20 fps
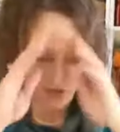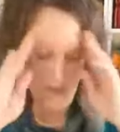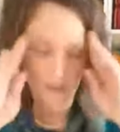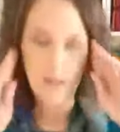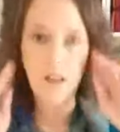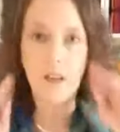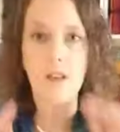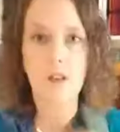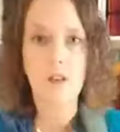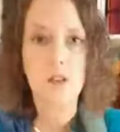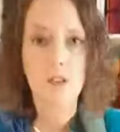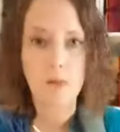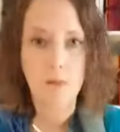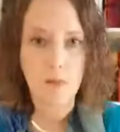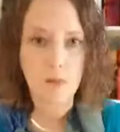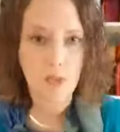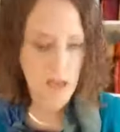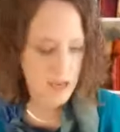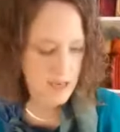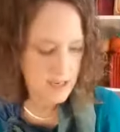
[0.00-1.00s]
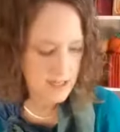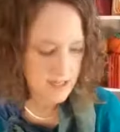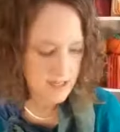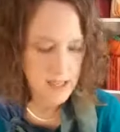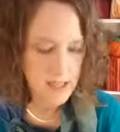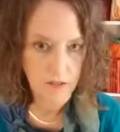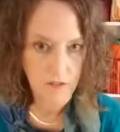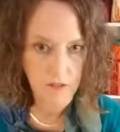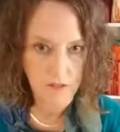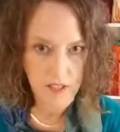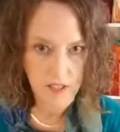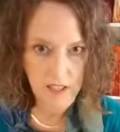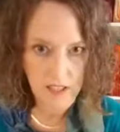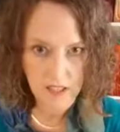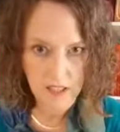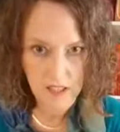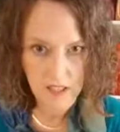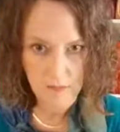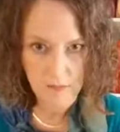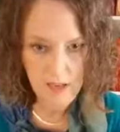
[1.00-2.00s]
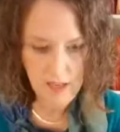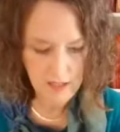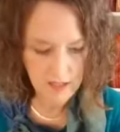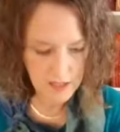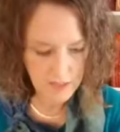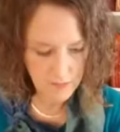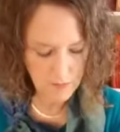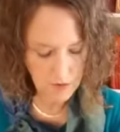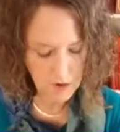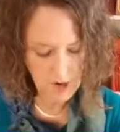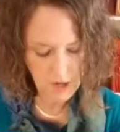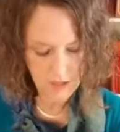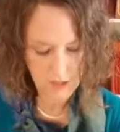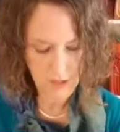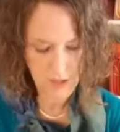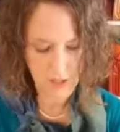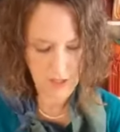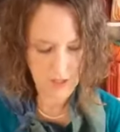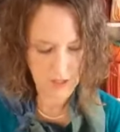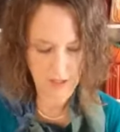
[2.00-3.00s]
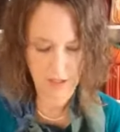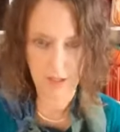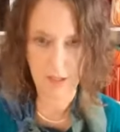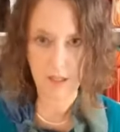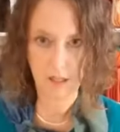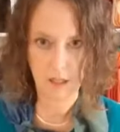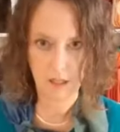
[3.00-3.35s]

other supplies that you need to make this project.